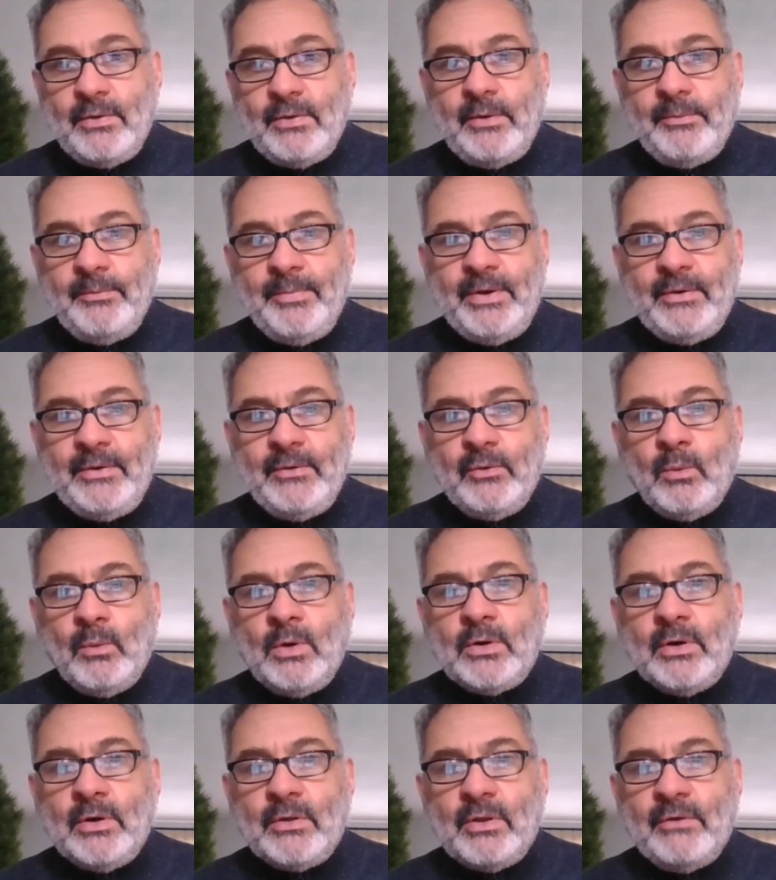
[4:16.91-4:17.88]
The
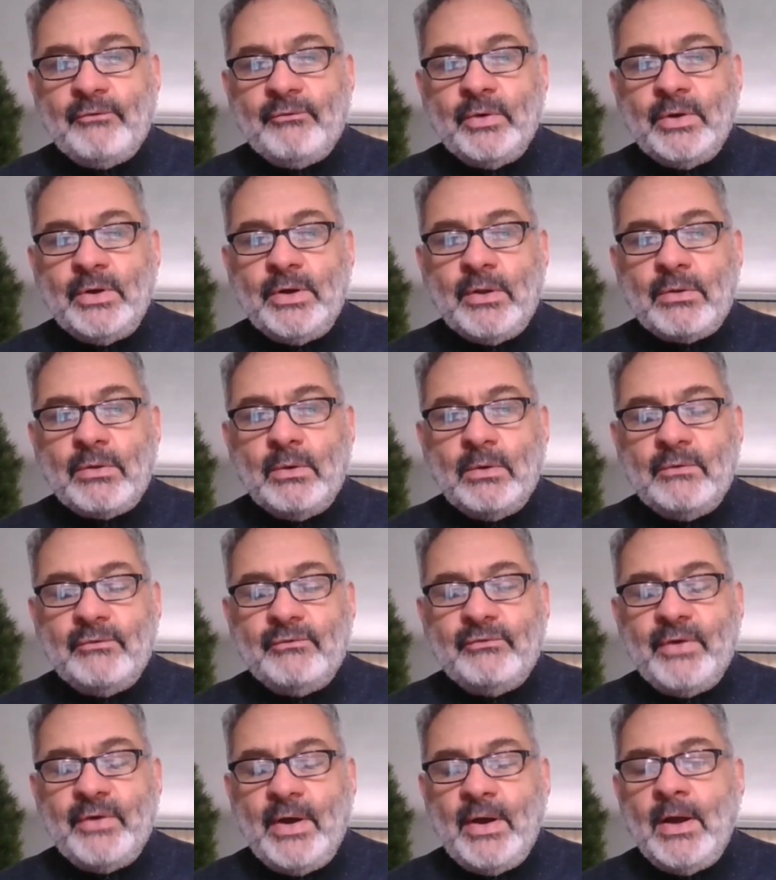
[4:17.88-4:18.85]
workers have really sort of
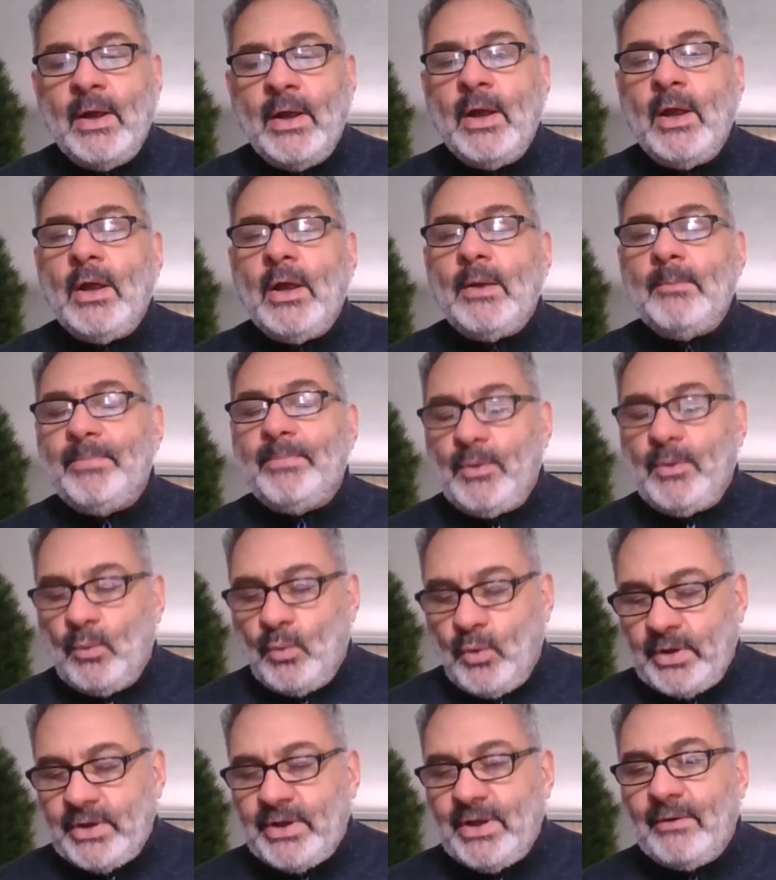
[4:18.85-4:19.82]
been
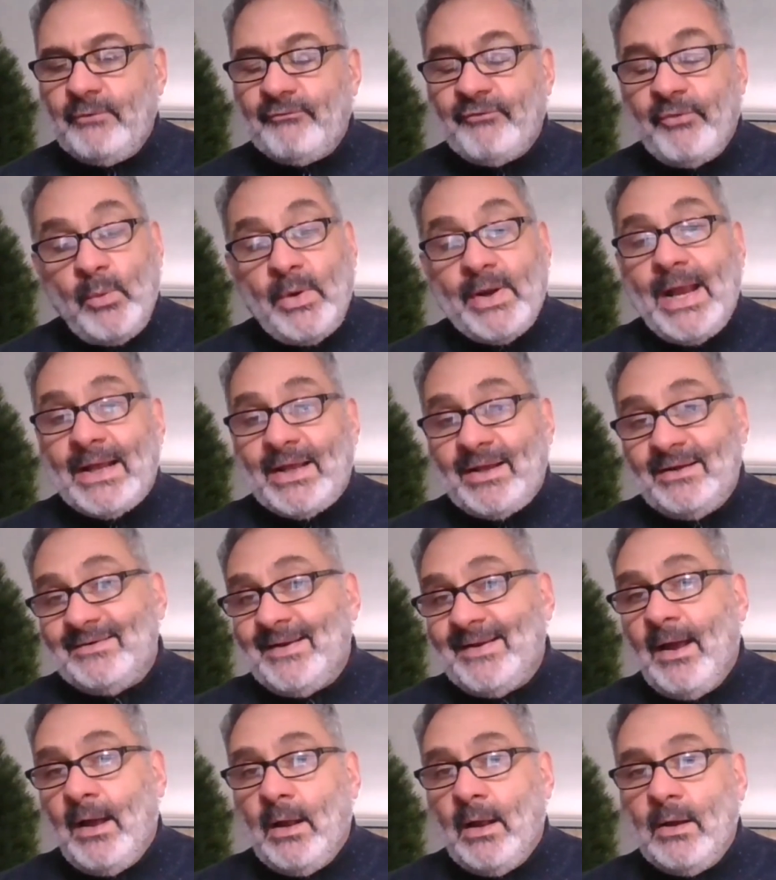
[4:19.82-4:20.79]
working, from what I can
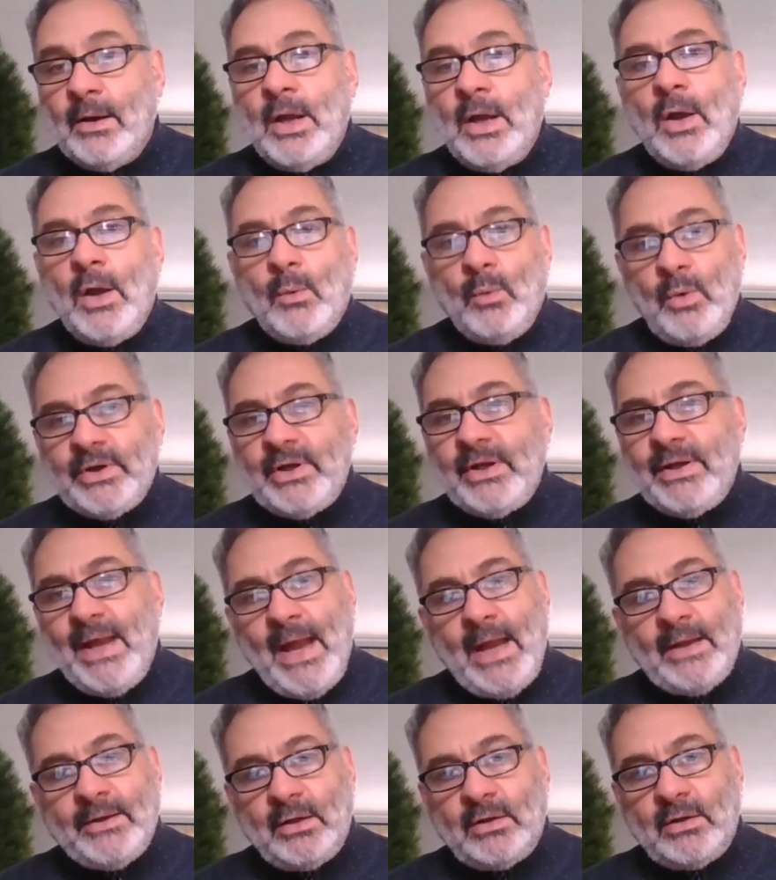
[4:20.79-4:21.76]
tell, working
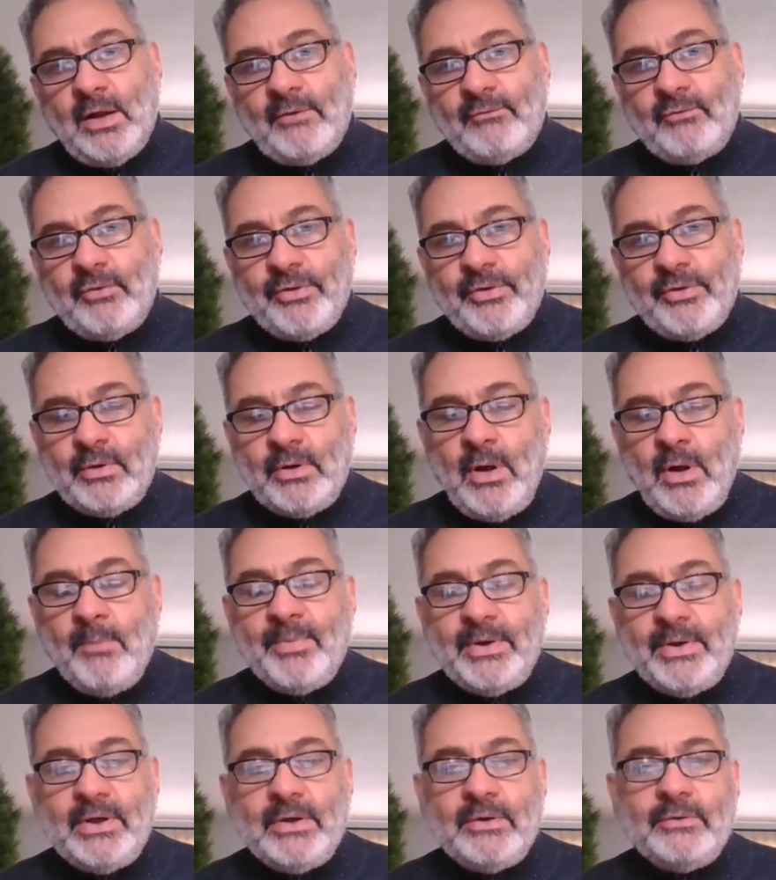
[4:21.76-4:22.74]
hand in glove with the
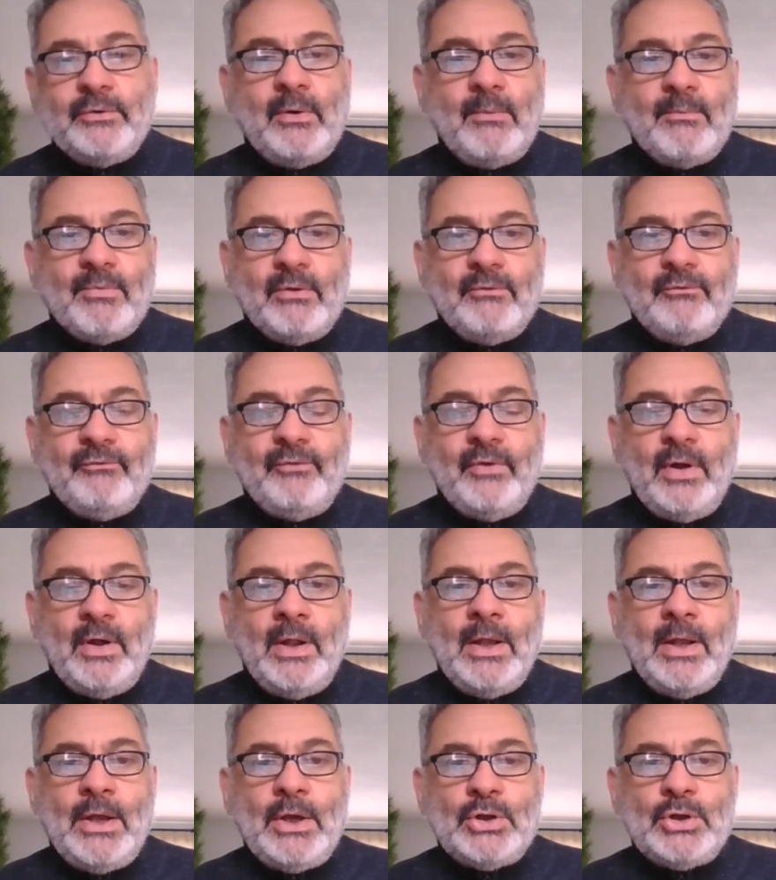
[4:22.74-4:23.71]
company in terms of
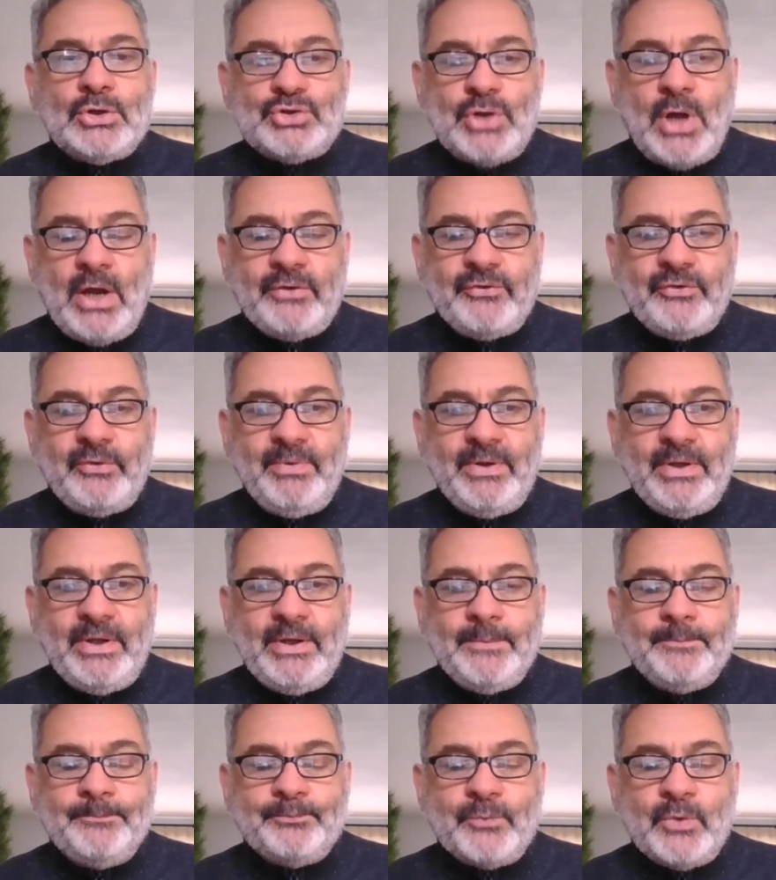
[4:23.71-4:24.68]
trying to
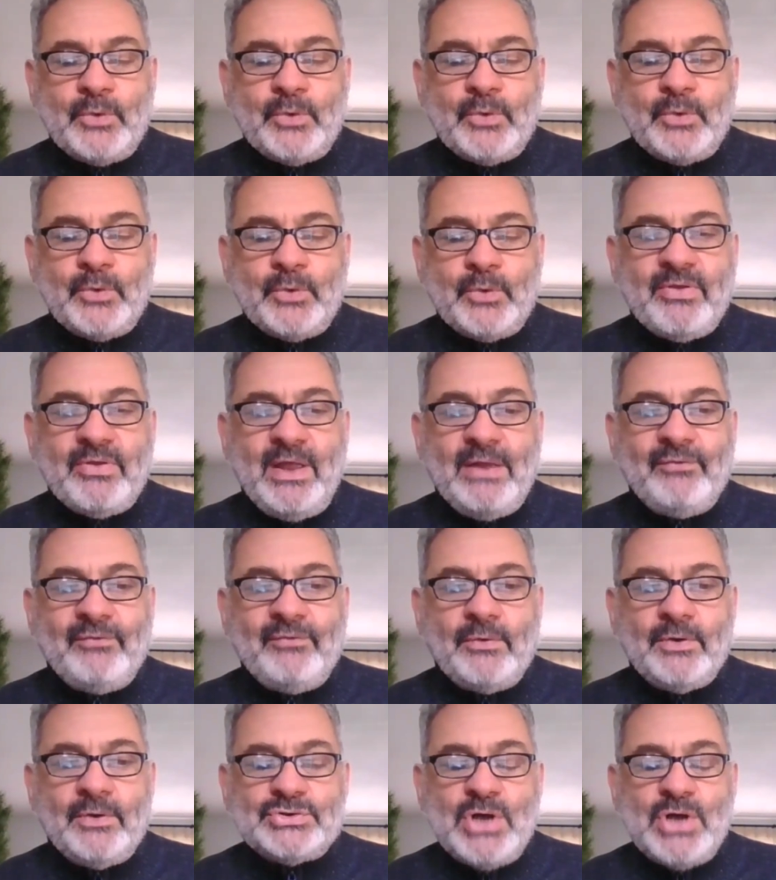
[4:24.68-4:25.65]
be safe
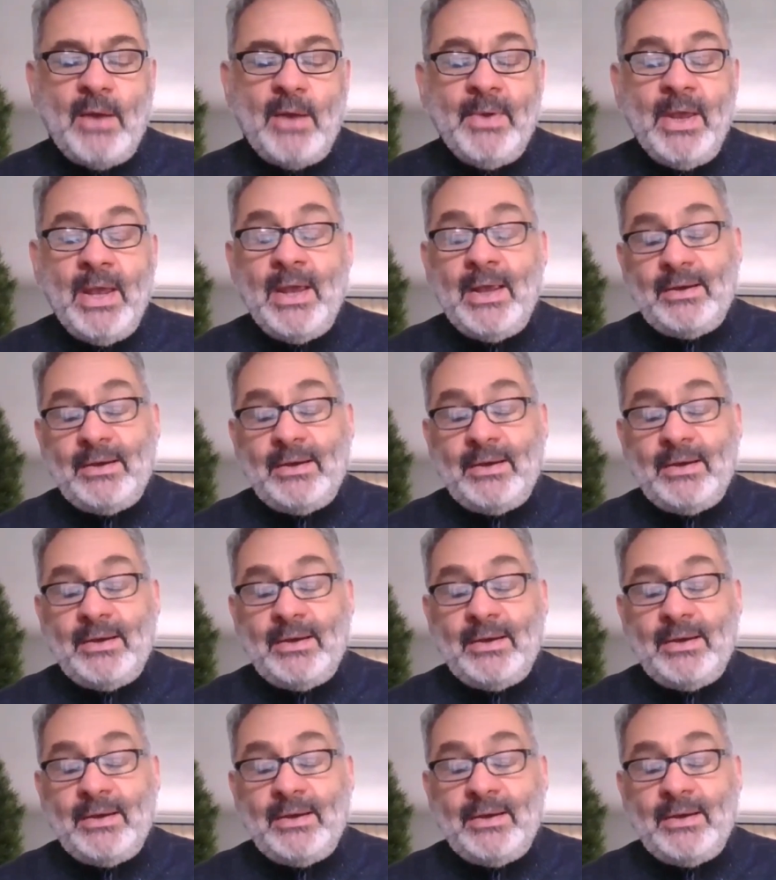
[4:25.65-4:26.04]
on the job.